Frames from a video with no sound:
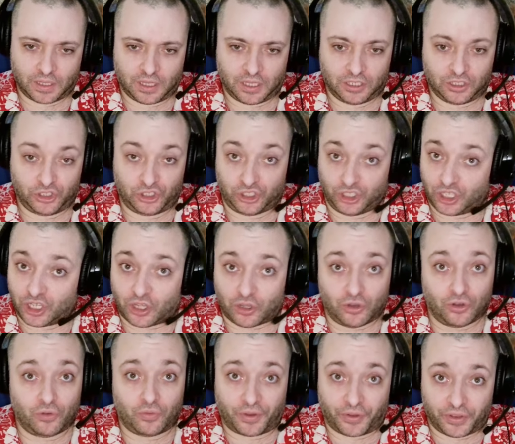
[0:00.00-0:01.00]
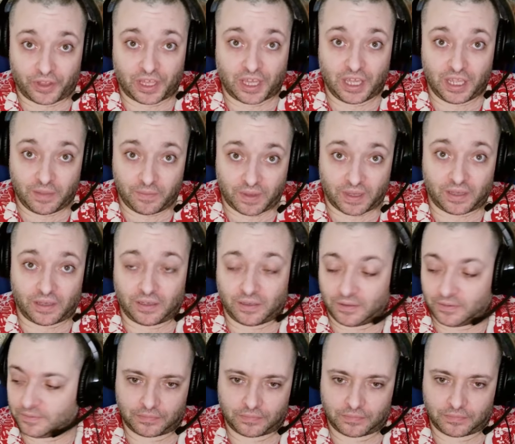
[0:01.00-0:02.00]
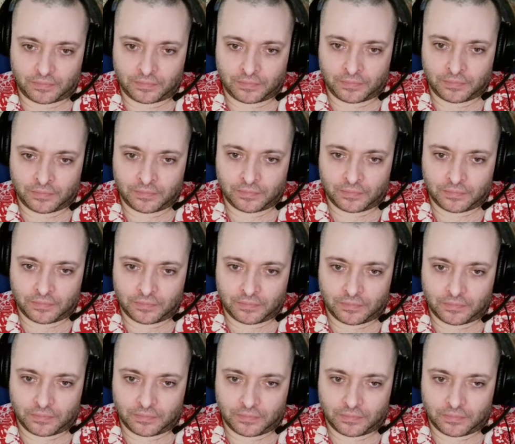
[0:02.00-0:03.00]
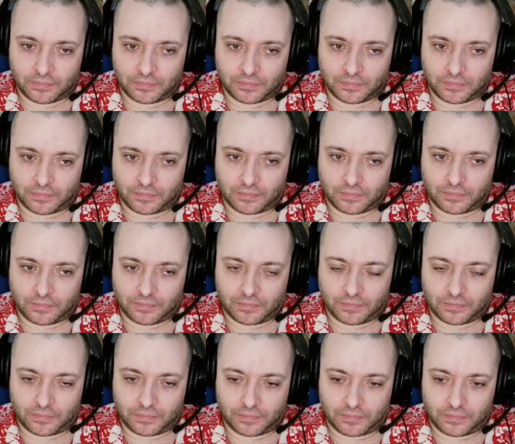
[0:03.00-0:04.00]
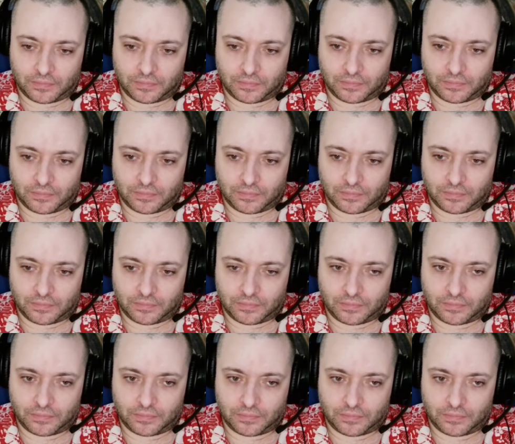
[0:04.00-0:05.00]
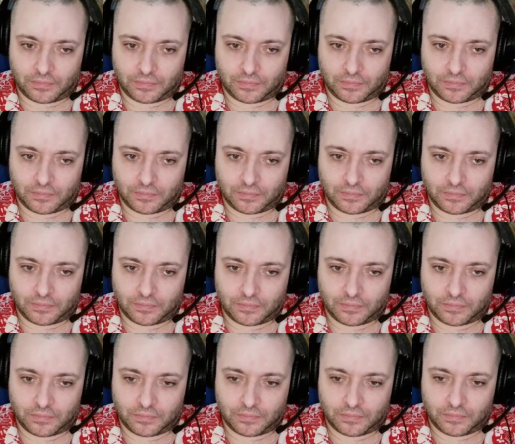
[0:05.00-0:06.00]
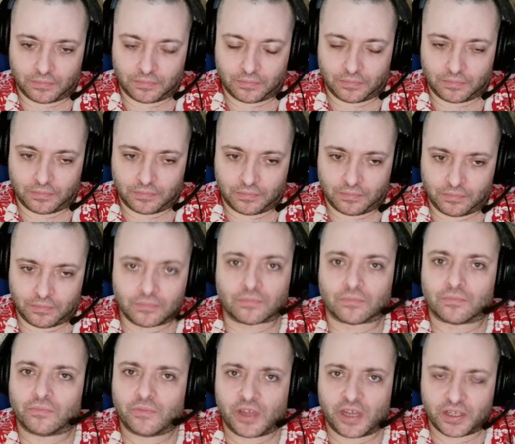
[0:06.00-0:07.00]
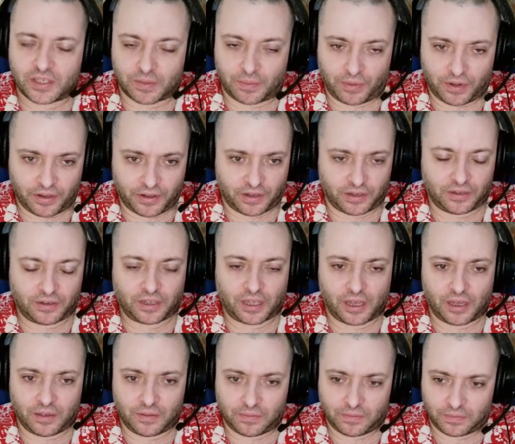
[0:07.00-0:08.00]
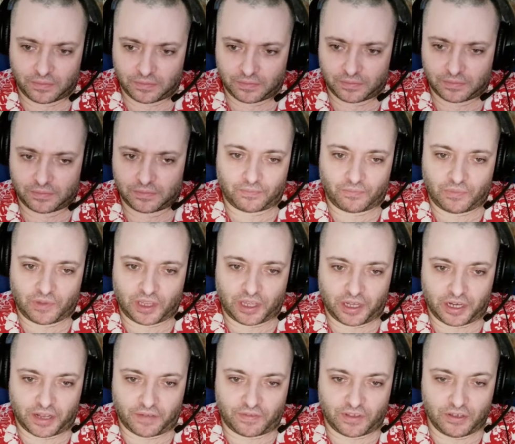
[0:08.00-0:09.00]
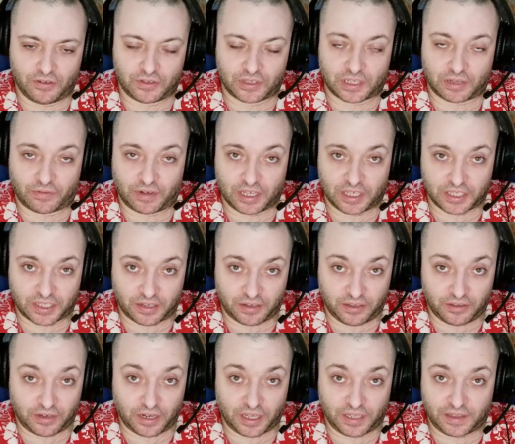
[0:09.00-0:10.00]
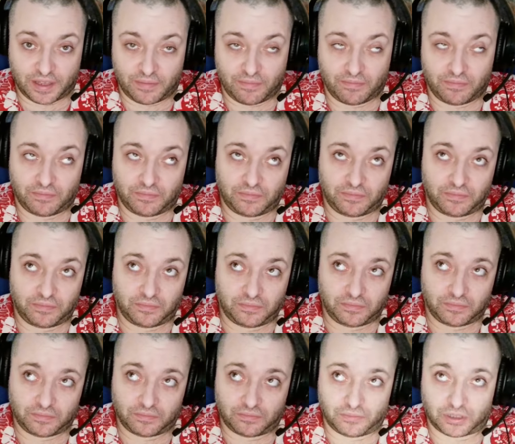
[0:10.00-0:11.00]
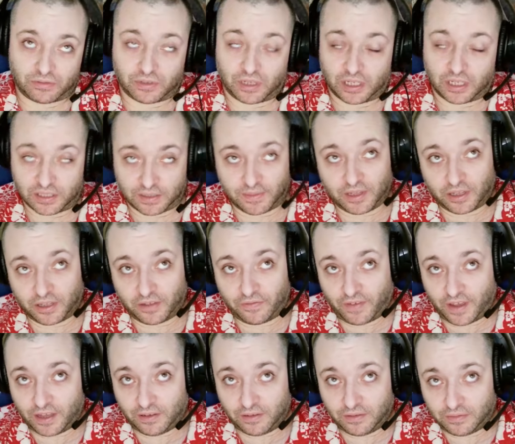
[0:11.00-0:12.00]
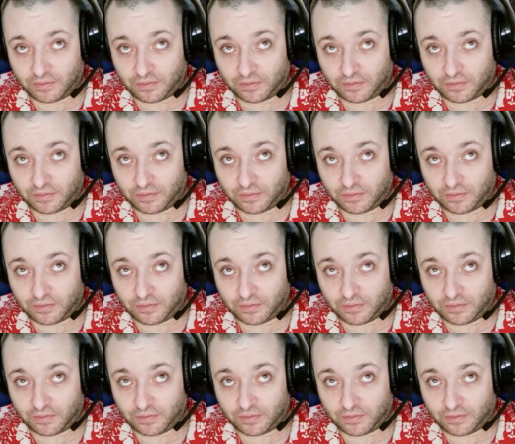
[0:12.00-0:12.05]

Gee, who will the king be? And uh, your brother seems to be gathering support. Hmm, he has a brother, okay. Gonna have to use the rings to unite them, which will ultimately fail.